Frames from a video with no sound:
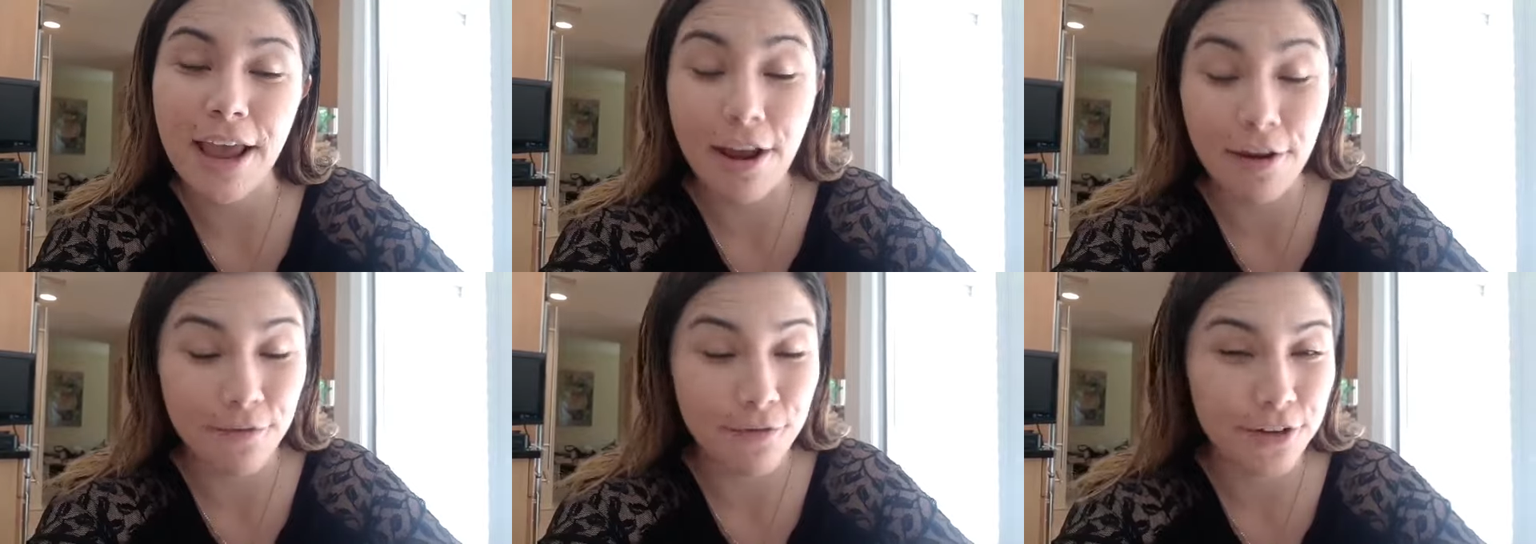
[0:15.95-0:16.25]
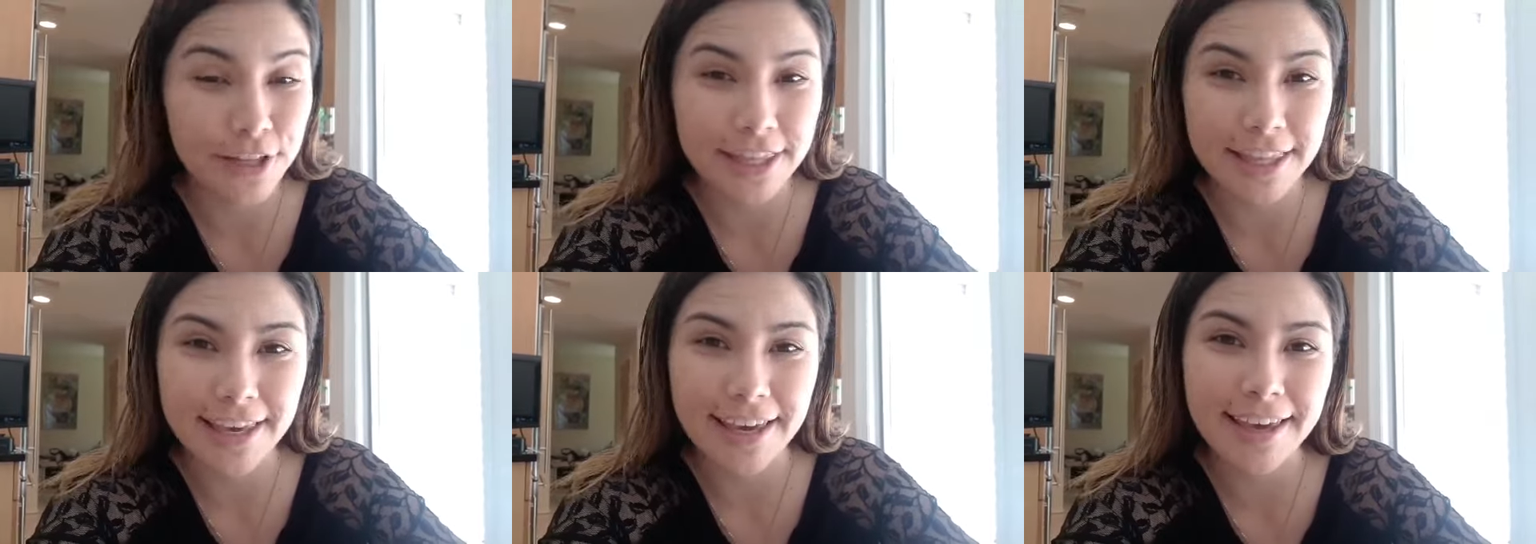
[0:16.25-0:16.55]

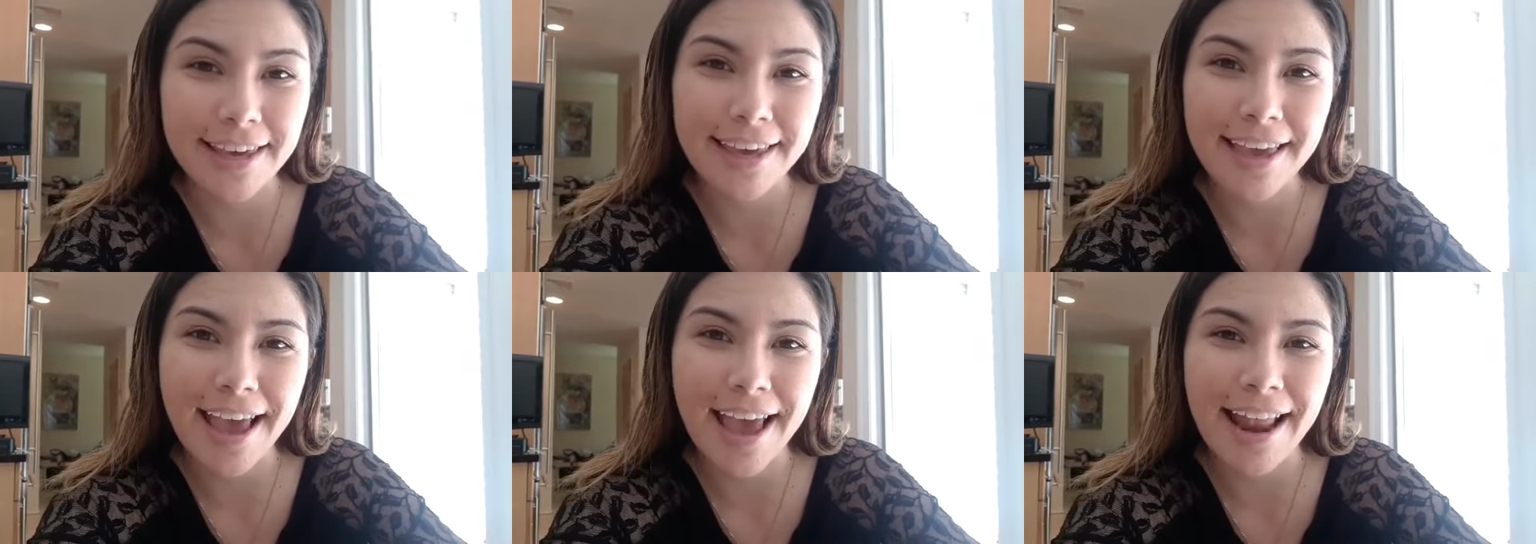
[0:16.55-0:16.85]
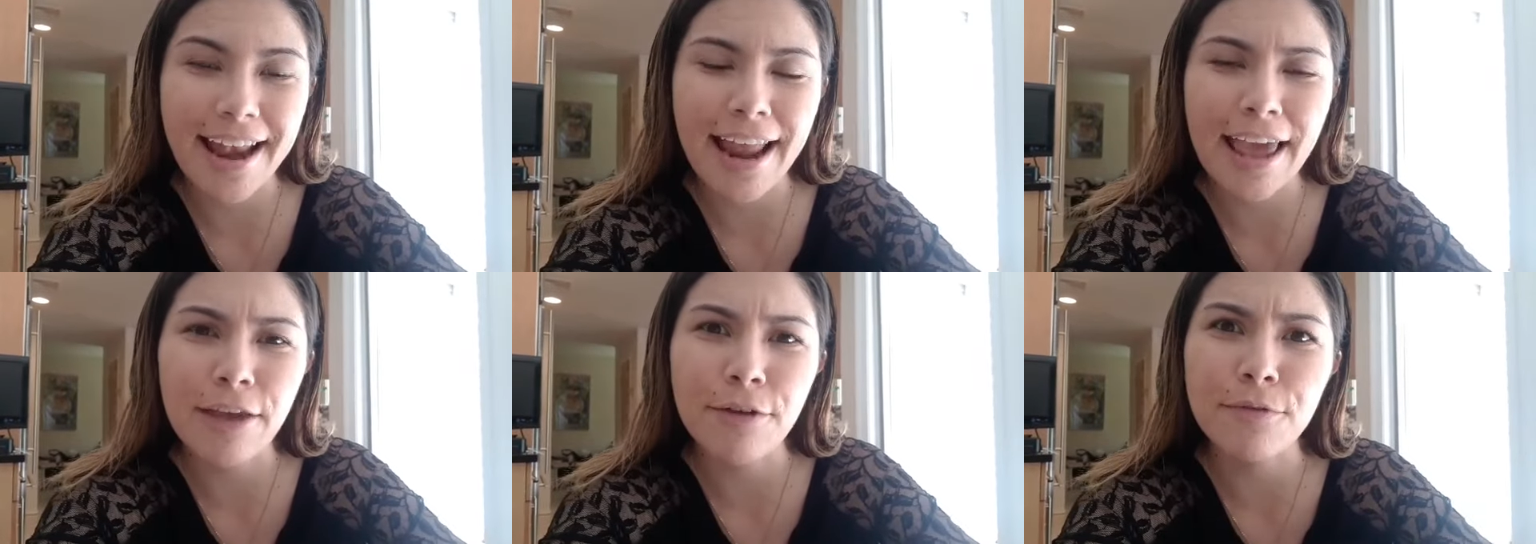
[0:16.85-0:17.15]
every day
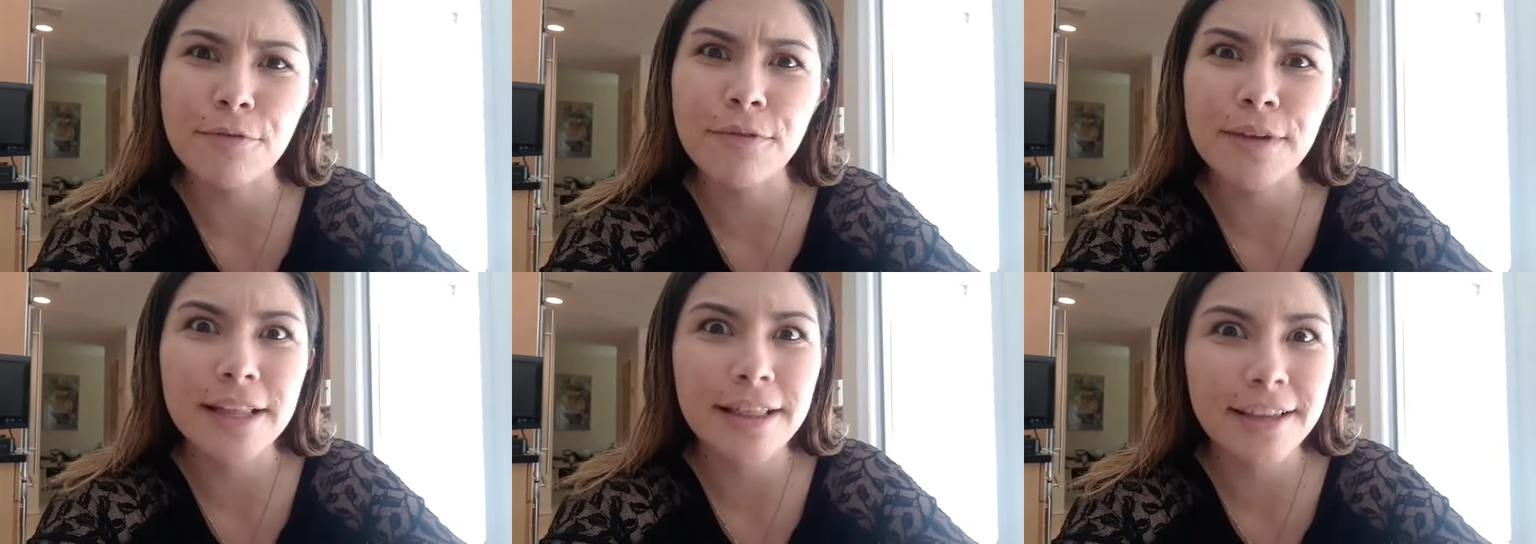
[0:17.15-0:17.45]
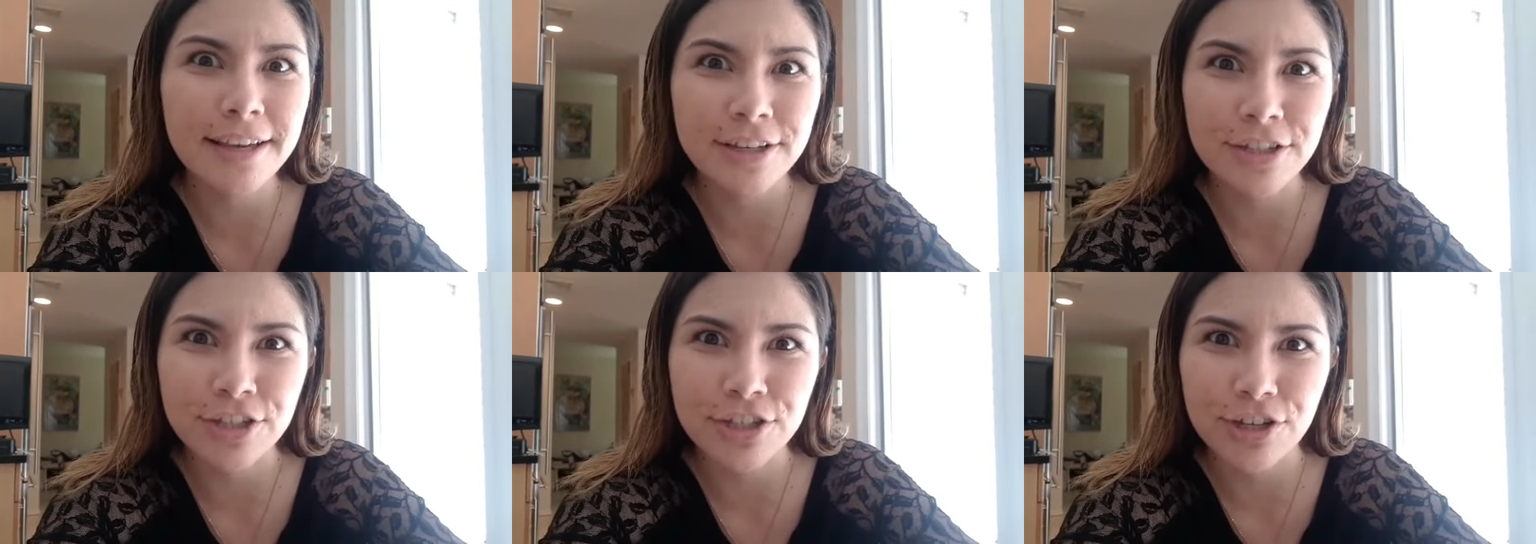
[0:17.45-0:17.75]
and I
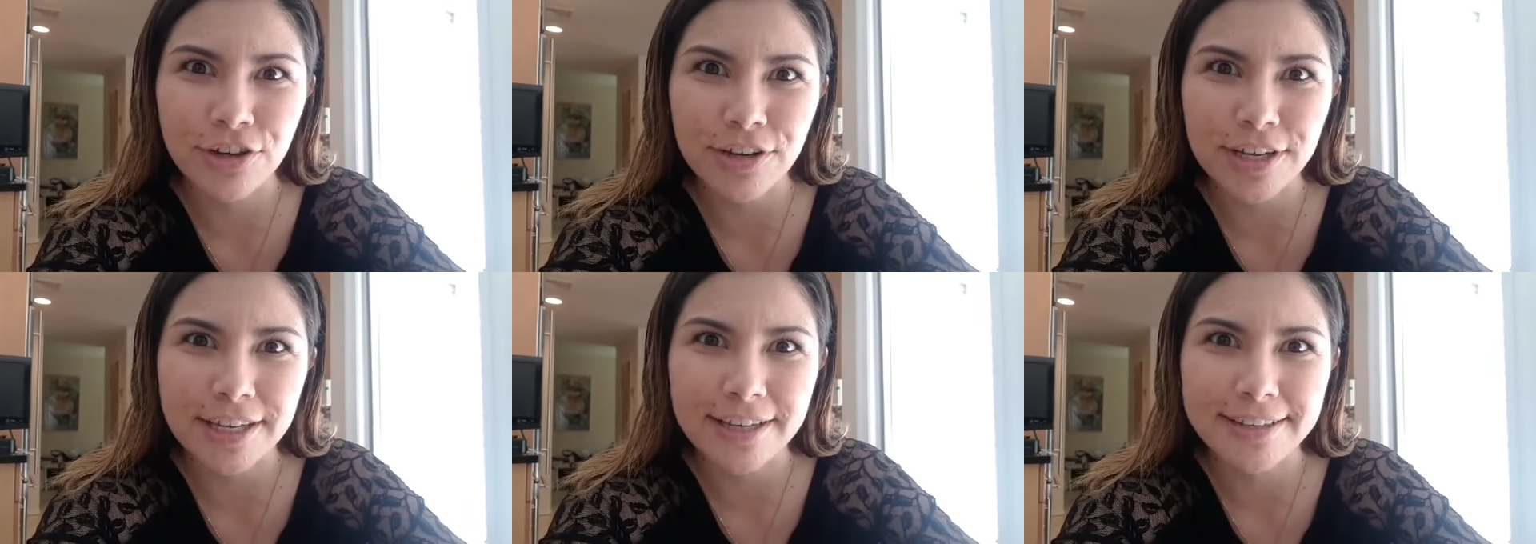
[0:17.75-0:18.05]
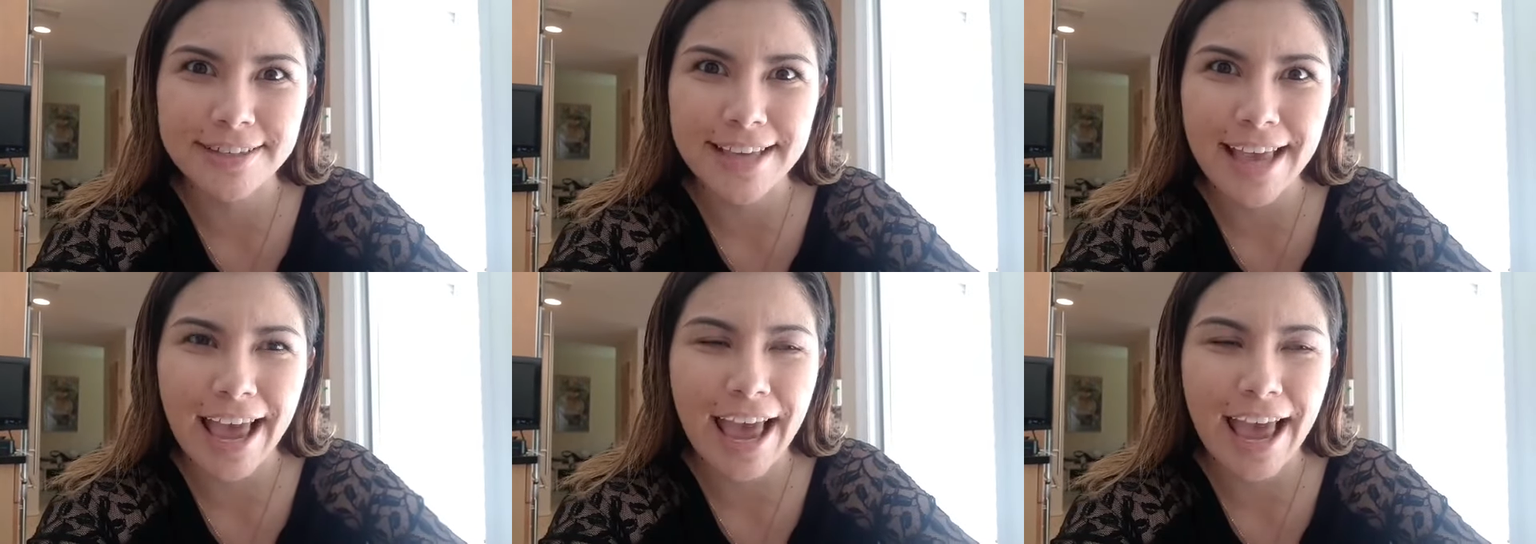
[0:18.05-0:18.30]
really enjoy it.